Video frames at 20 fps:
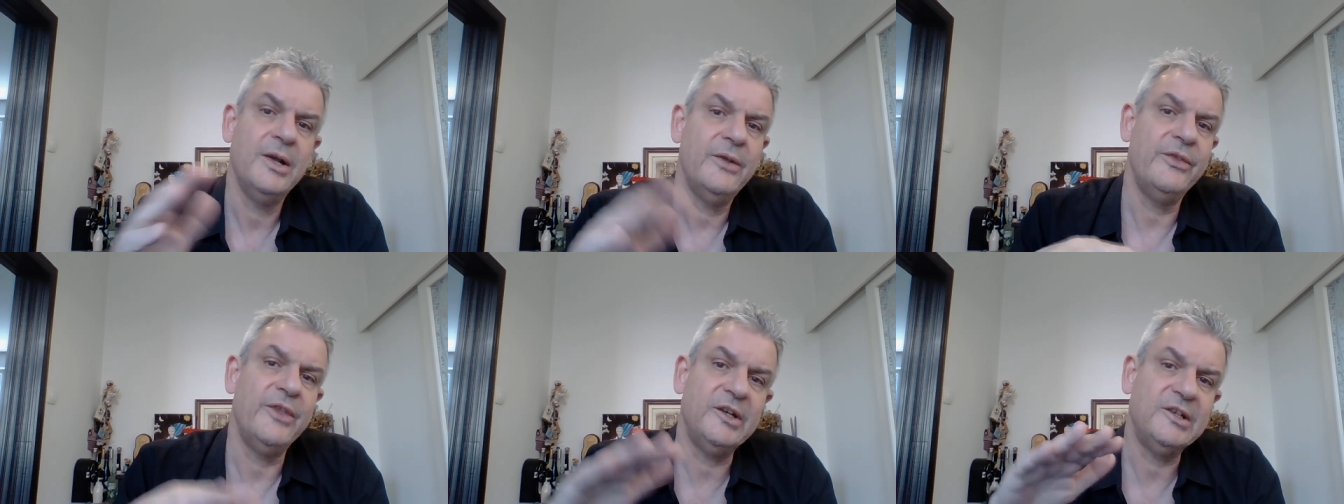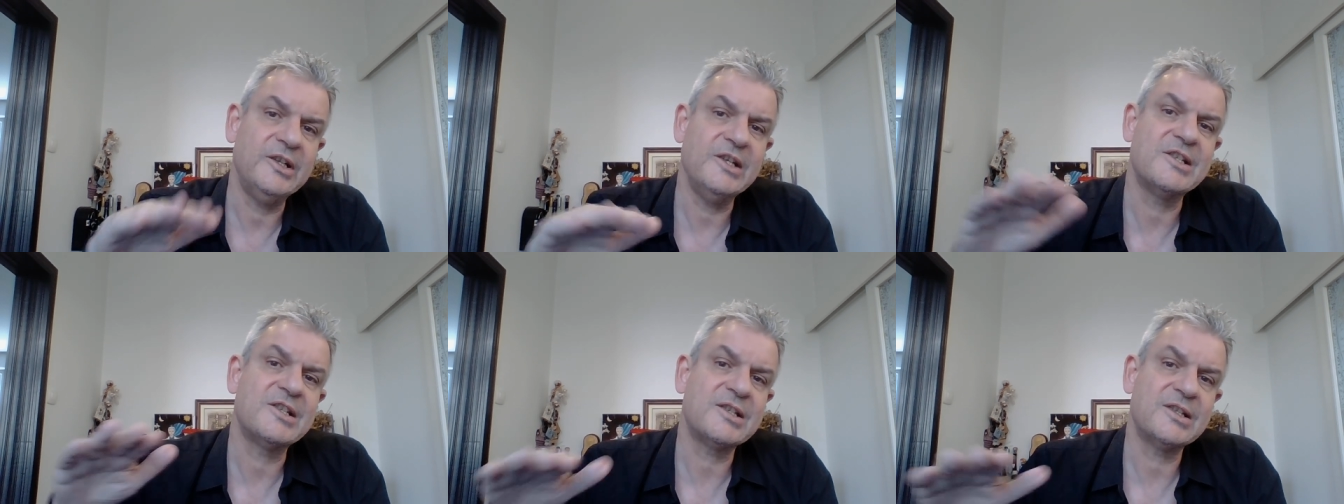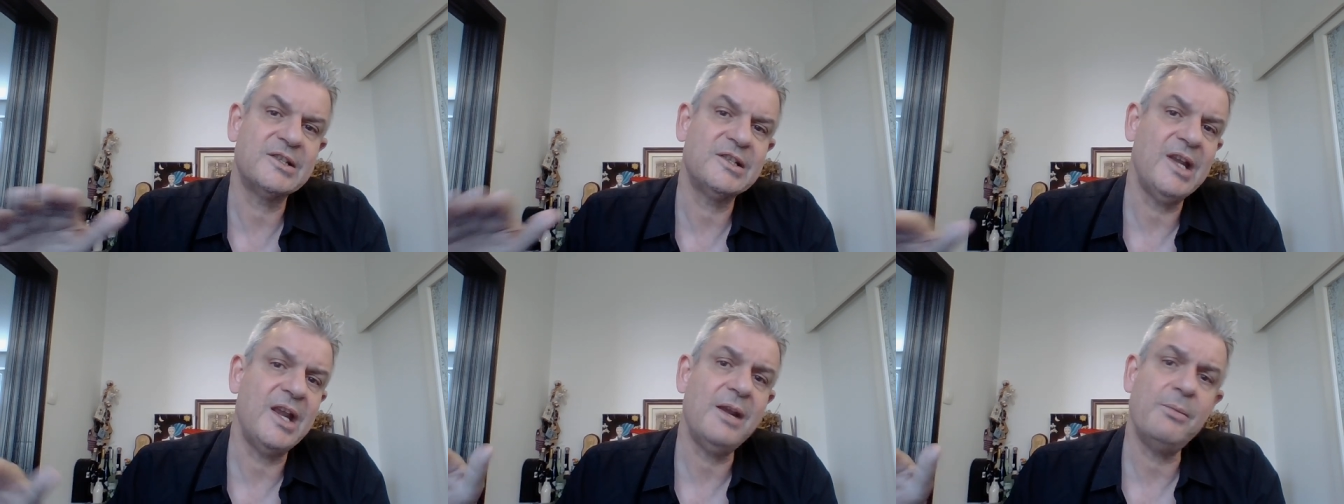that is
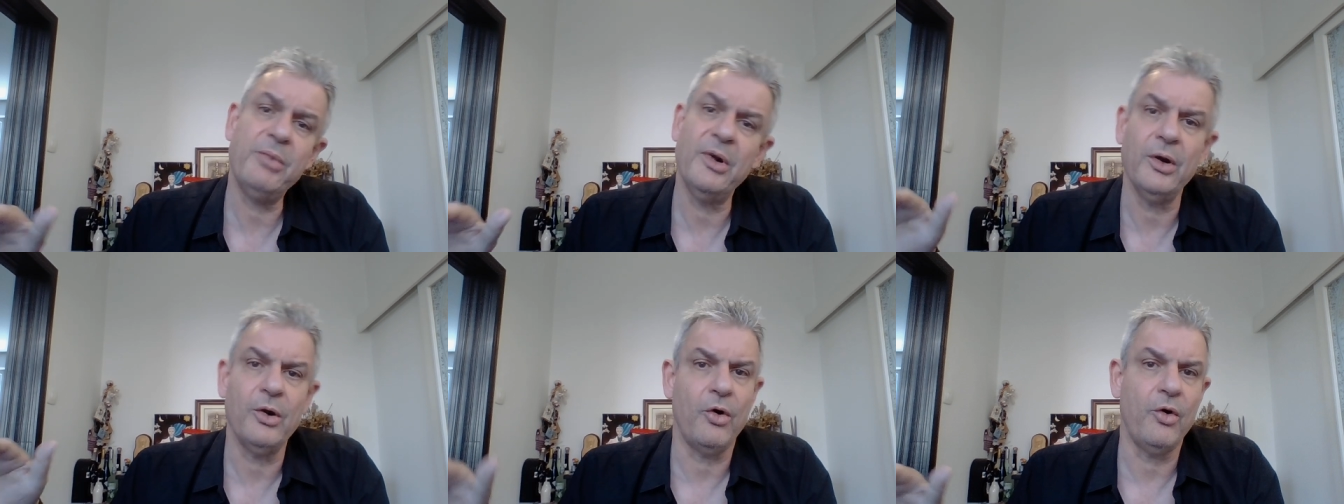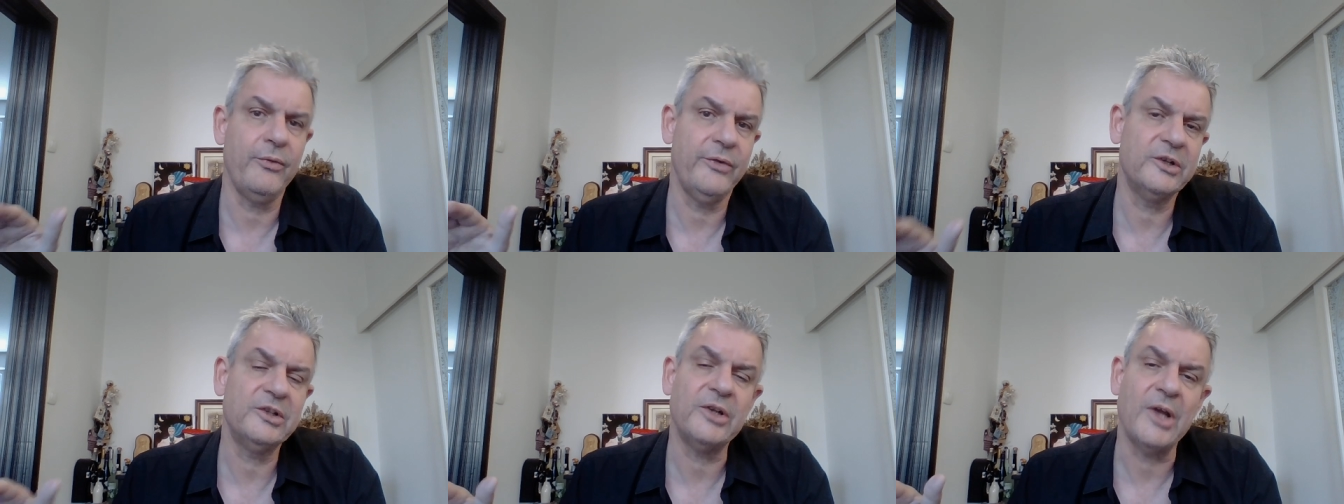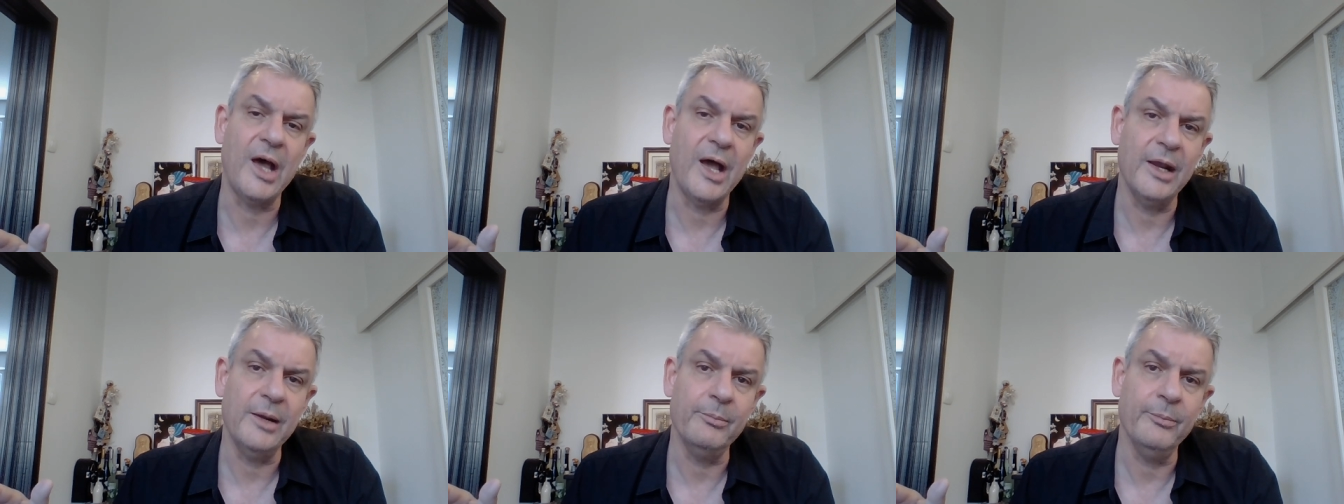stable over
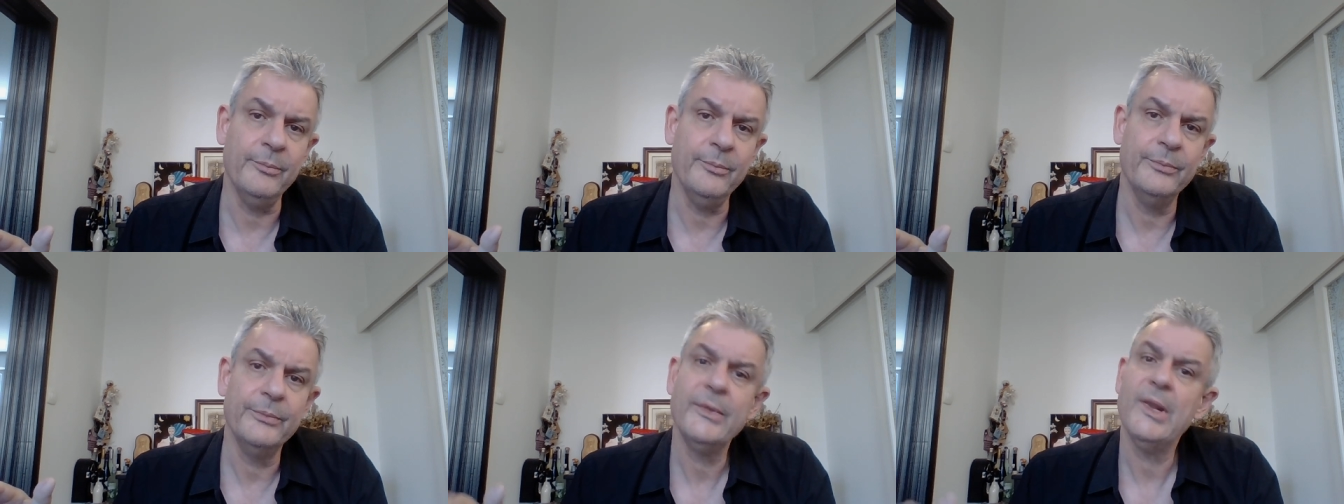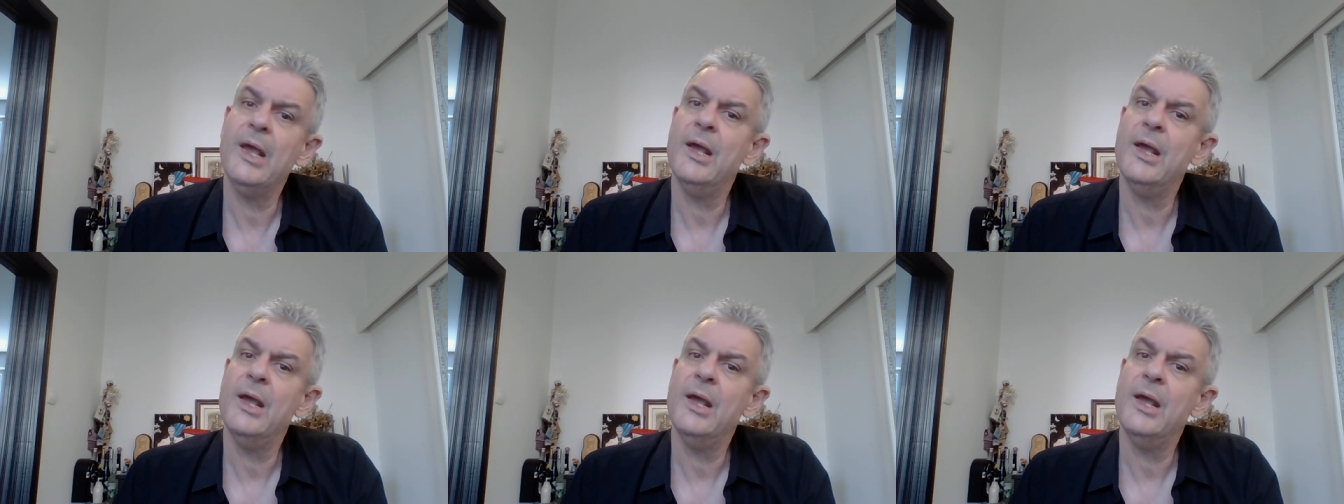time